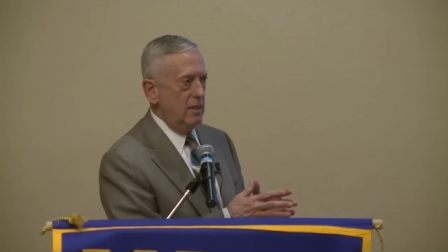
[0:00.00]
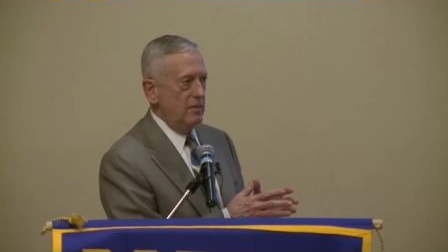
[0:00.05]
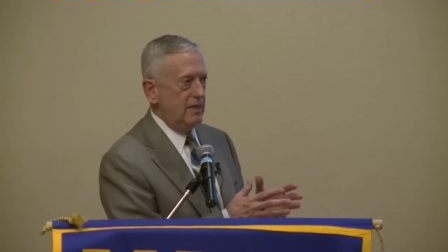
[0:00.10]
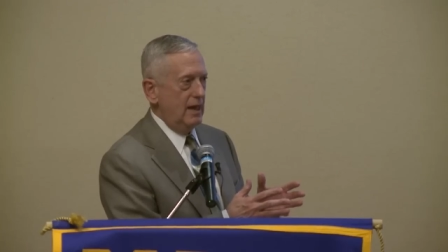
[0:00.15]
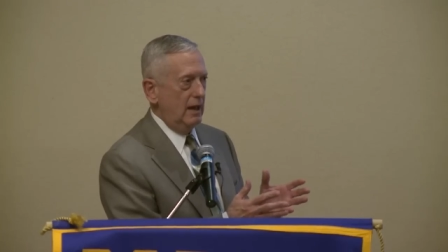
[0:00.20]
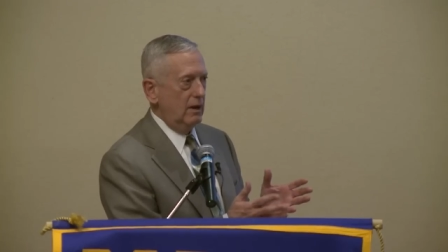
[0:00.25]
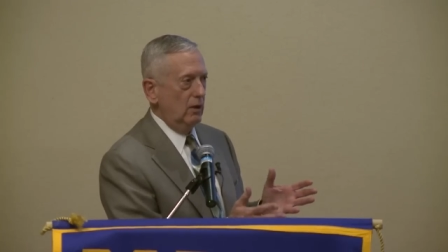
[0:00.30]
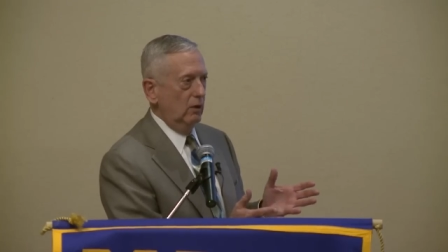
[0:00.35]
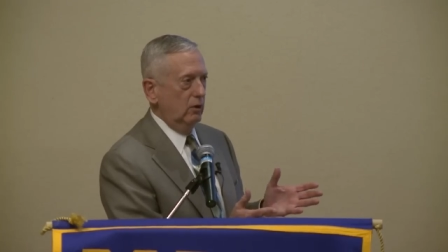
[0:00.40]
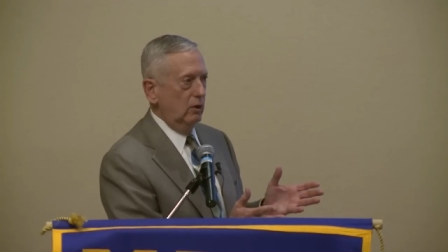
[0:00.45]

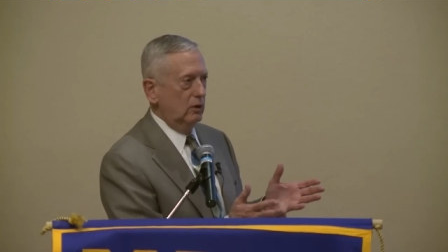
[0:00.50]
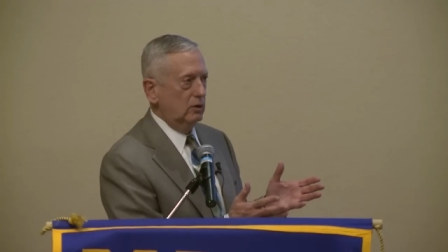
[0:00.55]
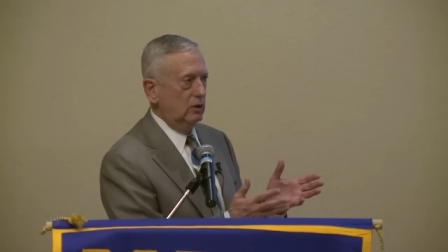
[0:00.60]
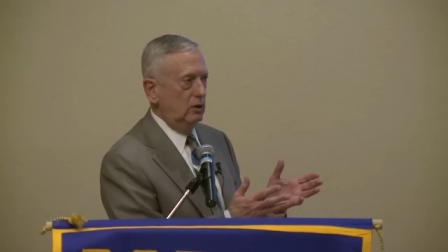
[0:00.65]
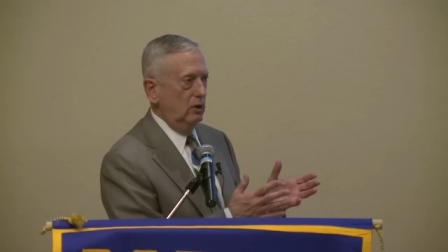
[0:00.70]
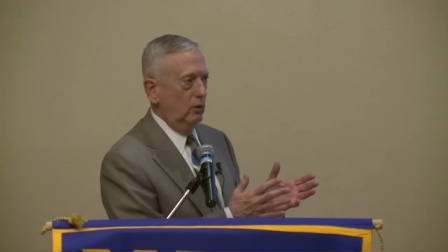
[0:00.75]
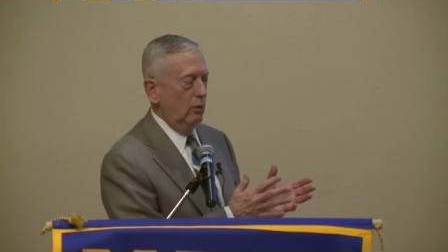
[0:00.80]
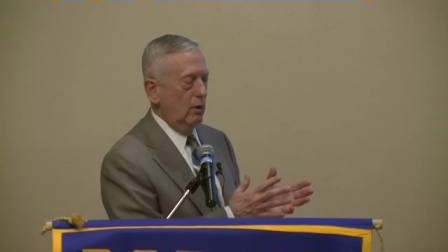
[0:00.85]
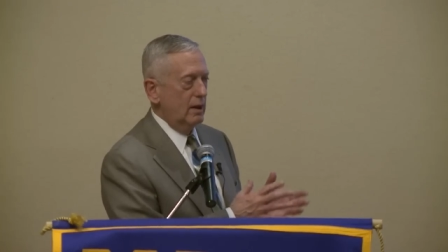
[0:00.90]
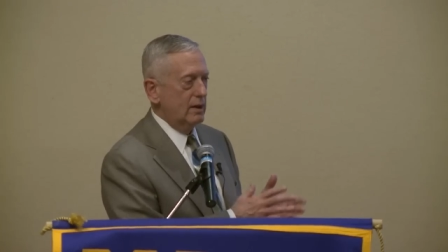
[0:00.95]
that look
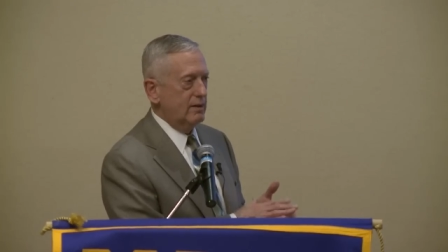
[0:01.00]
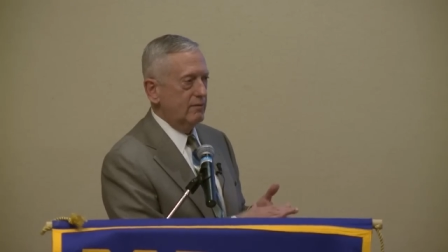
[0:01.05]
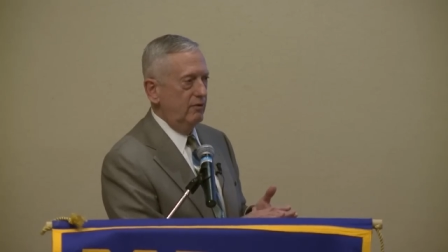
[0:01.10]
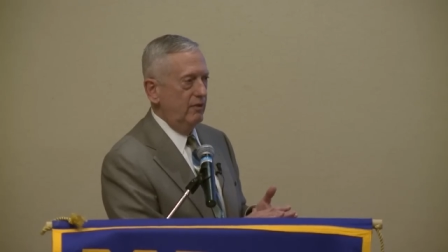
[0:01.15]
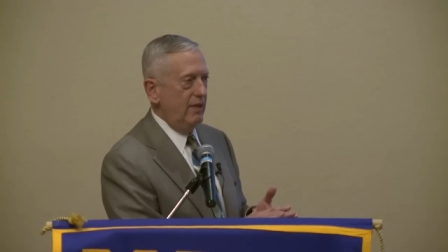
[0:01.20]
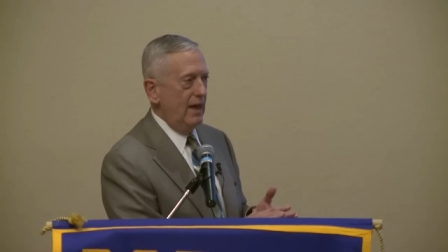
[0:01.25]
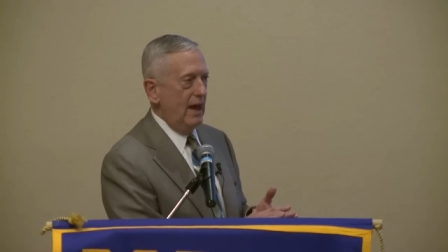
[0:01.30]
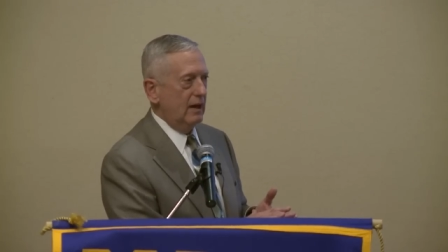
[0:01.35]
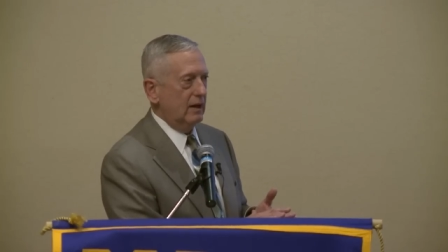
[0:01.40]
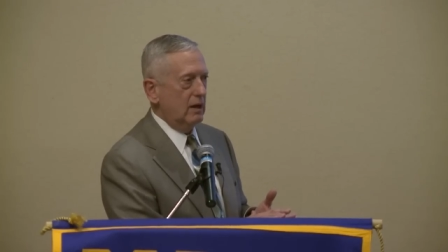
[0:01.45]
to us for
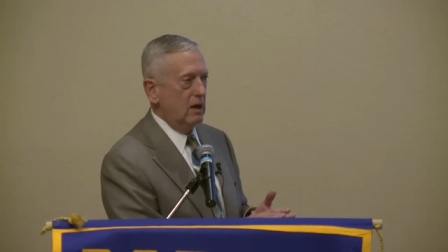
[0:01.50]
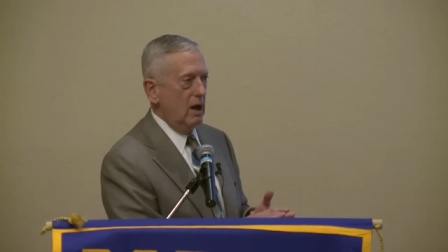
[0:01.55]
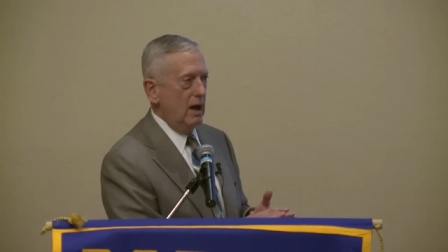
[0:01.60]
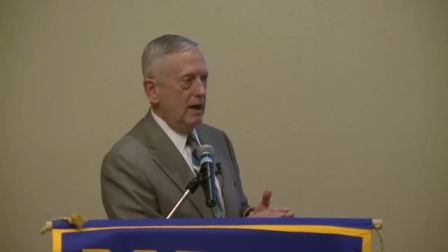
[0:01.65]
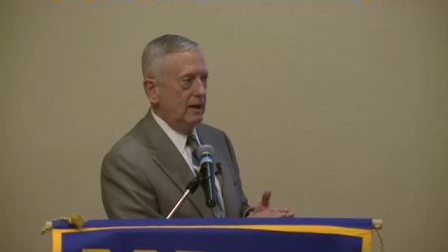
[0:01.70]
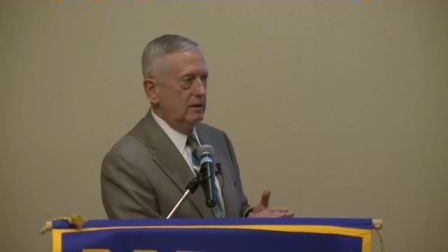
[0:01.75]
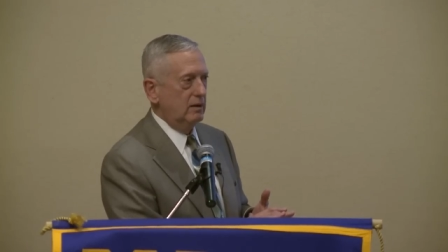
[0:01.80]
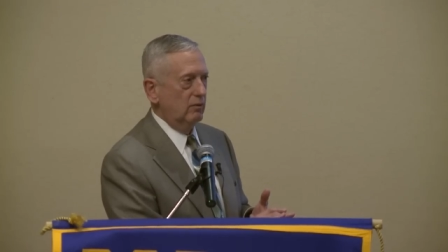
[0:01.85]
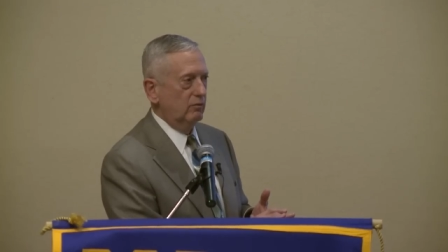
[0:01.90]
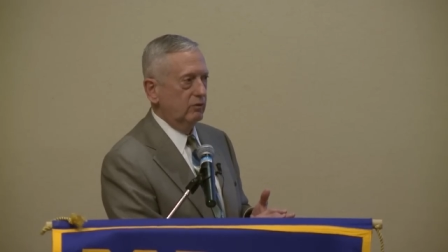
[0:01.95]
that
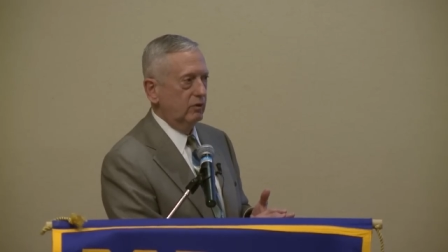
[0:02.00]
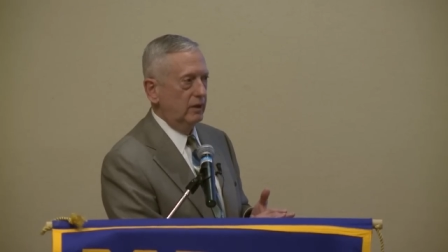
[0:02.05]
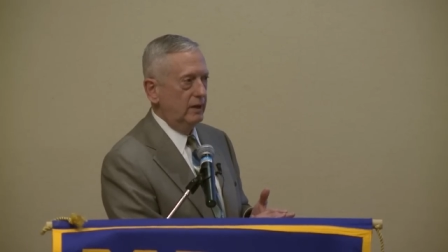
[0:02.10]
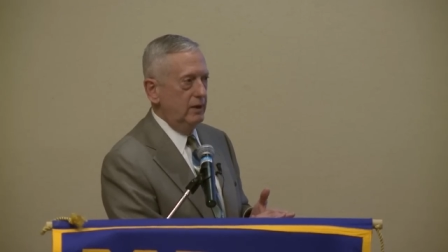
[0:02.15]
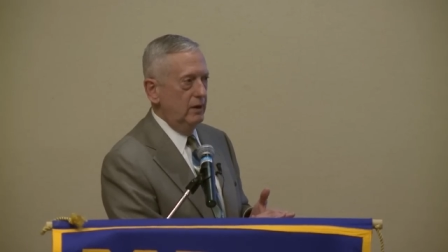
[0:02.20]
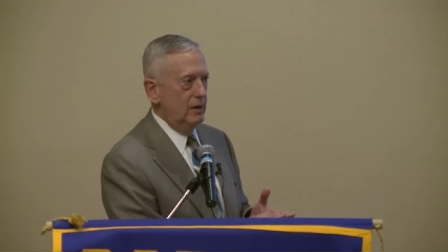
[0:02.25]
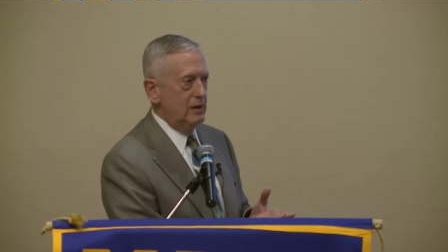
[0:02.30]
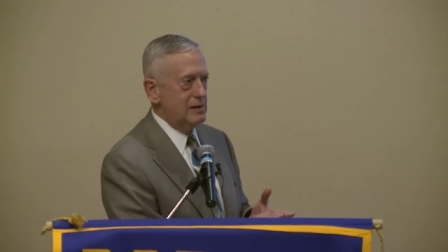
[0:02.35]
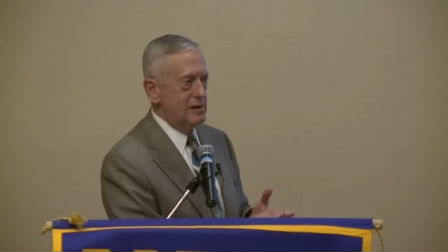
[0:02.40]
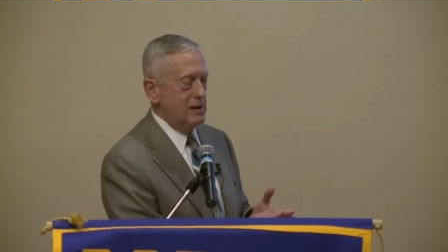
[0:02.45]
kind of
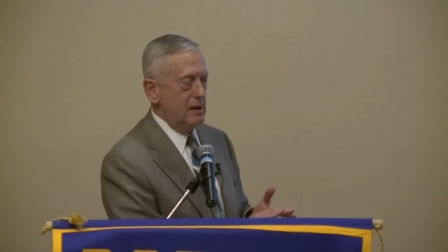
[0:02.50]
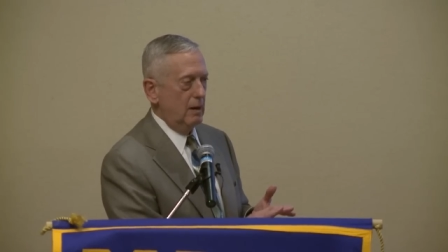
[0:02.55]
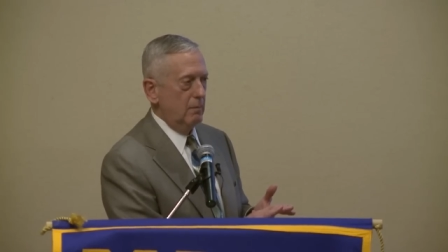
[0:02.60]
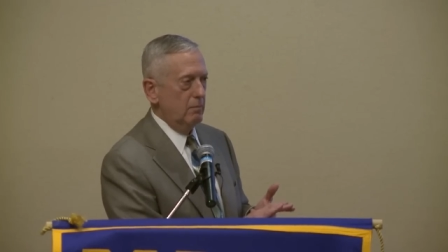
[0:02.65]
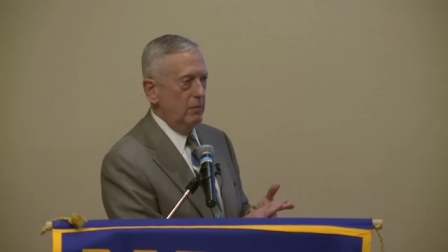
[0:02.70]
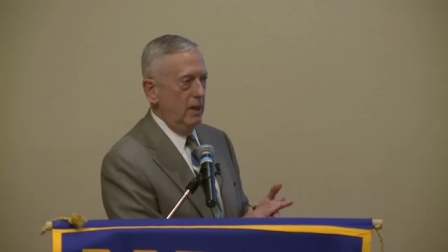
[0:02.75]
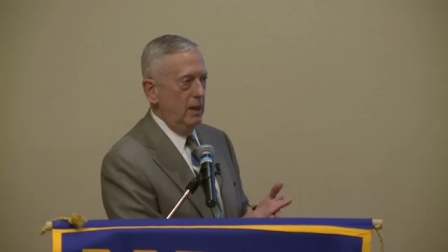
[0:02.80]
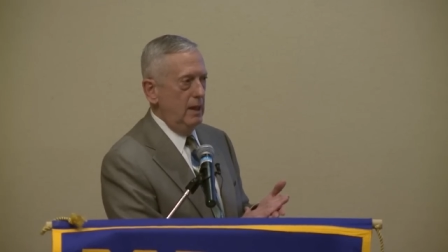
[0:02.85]
leadership.